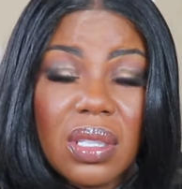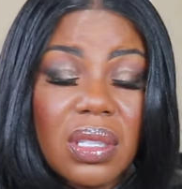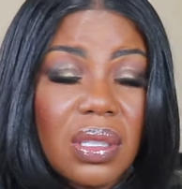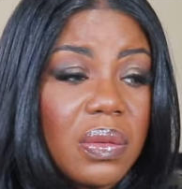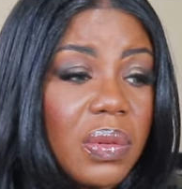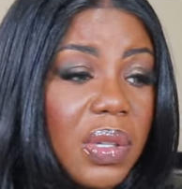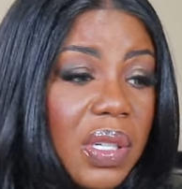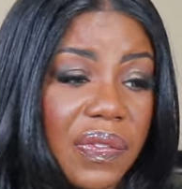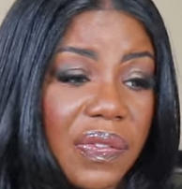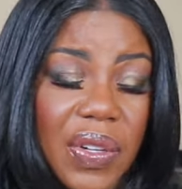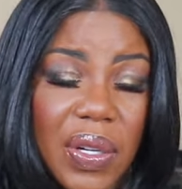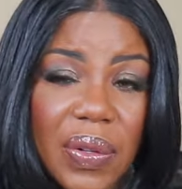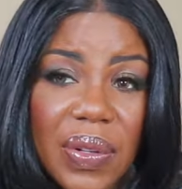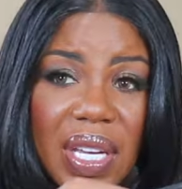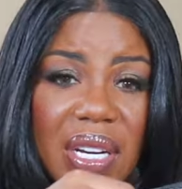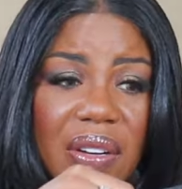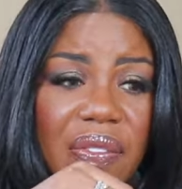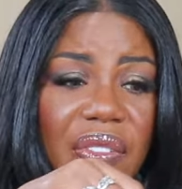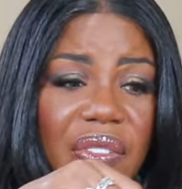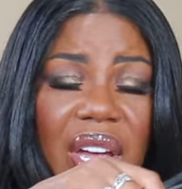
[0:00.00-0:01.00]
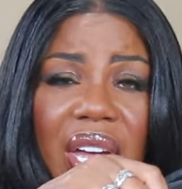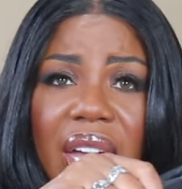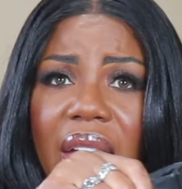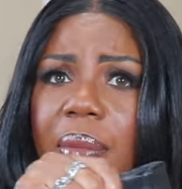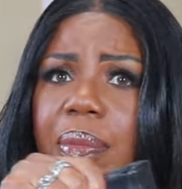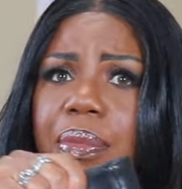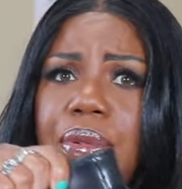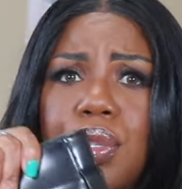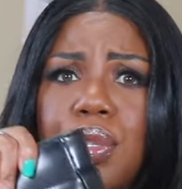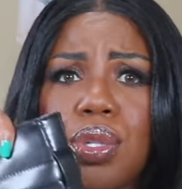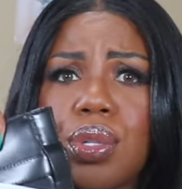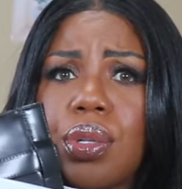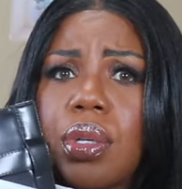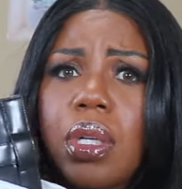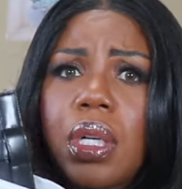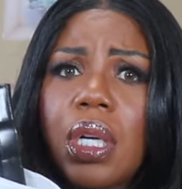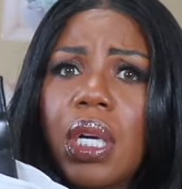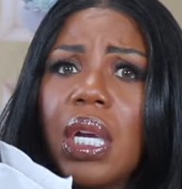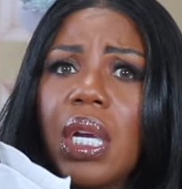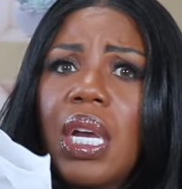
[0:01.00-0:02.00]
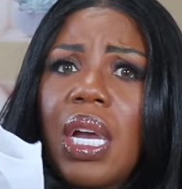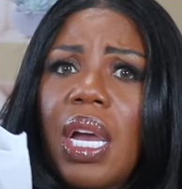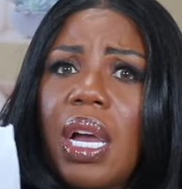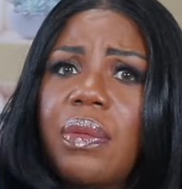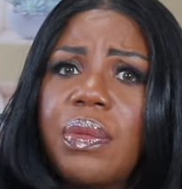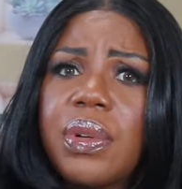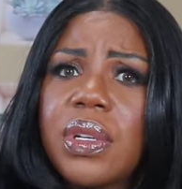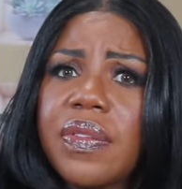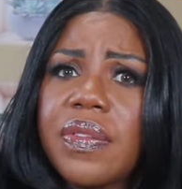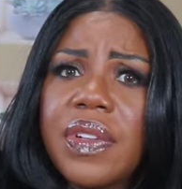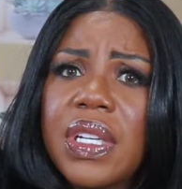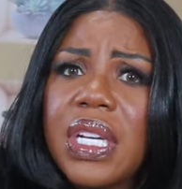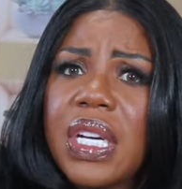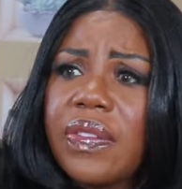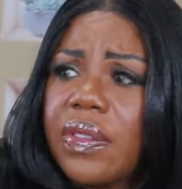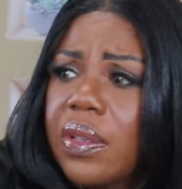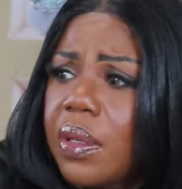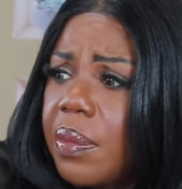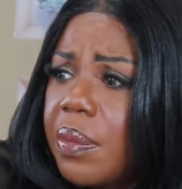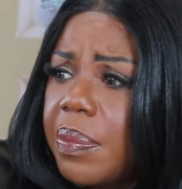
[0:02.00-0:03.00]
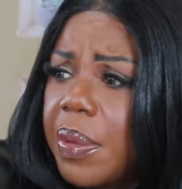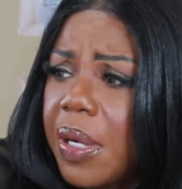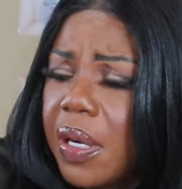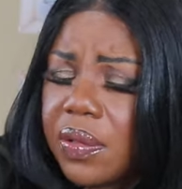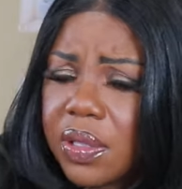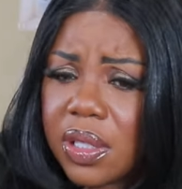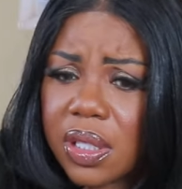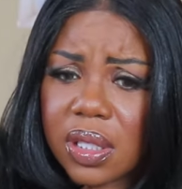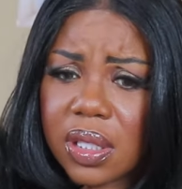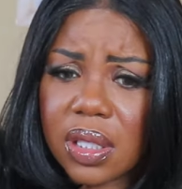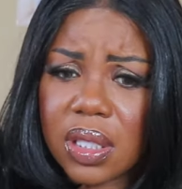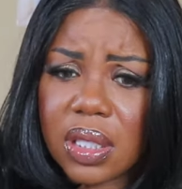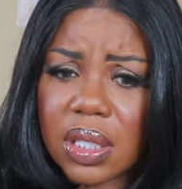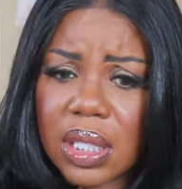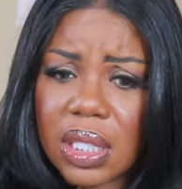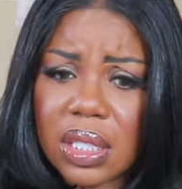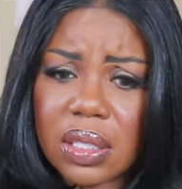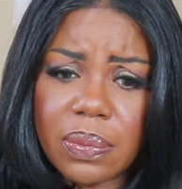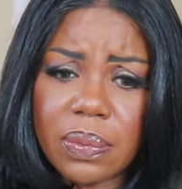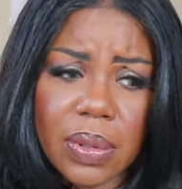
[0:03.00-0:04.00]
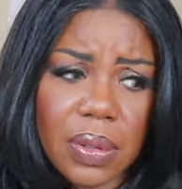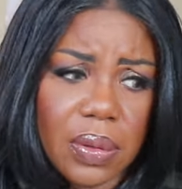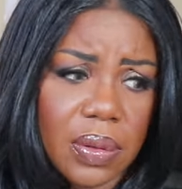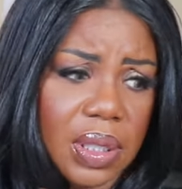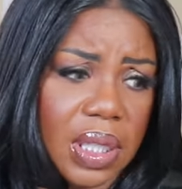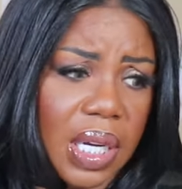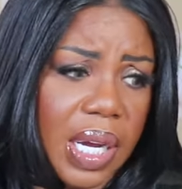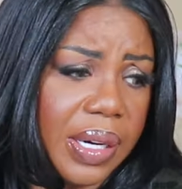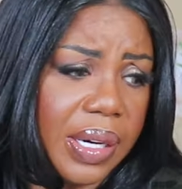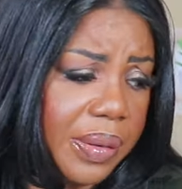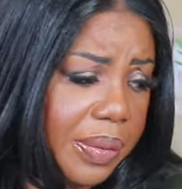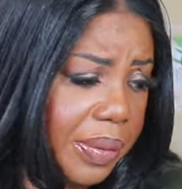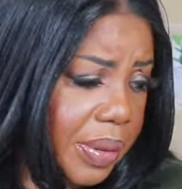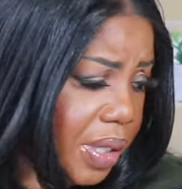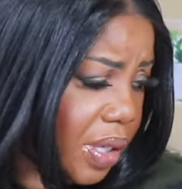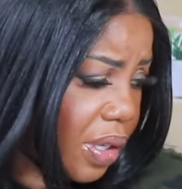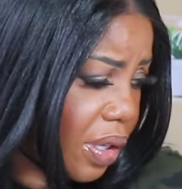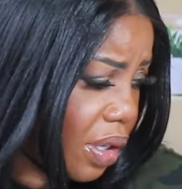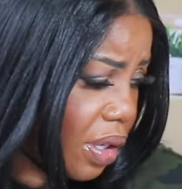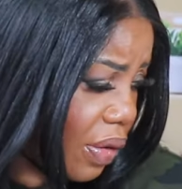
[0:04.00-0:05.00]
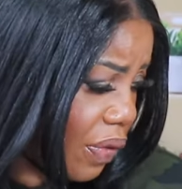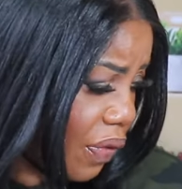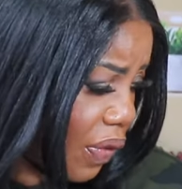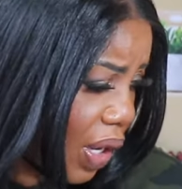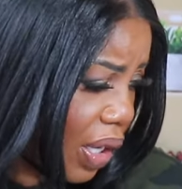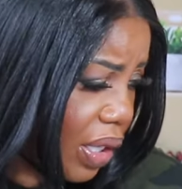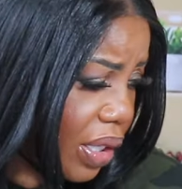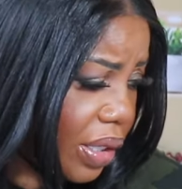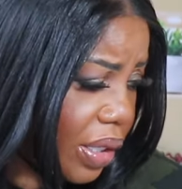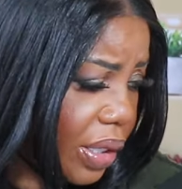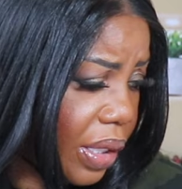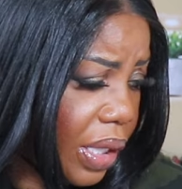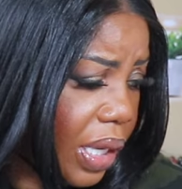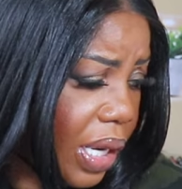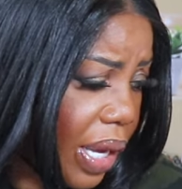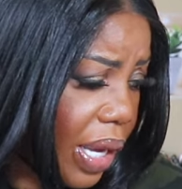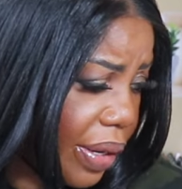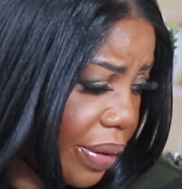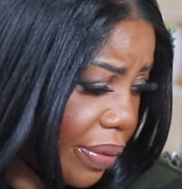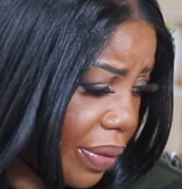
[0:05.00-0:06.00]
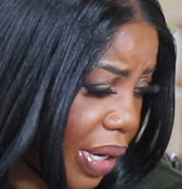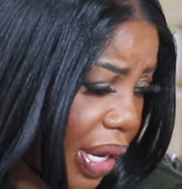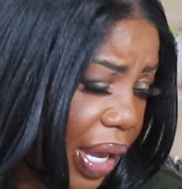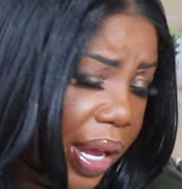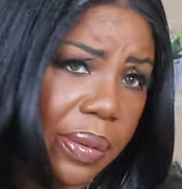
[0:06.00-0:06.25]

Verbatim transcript: twenty-four I'm sure I would have never purchased these boots. I don't care if I hit the lottery.